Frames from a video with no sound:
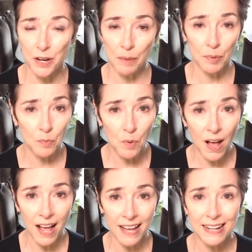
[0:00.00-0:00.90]
number
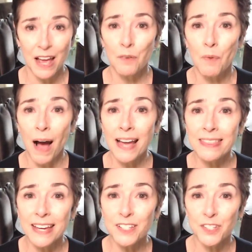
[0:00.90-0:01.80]
one, why
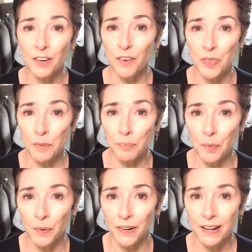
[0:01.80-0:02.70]
they serve on the
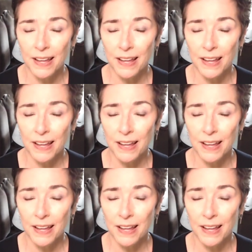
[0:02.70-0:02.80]
board.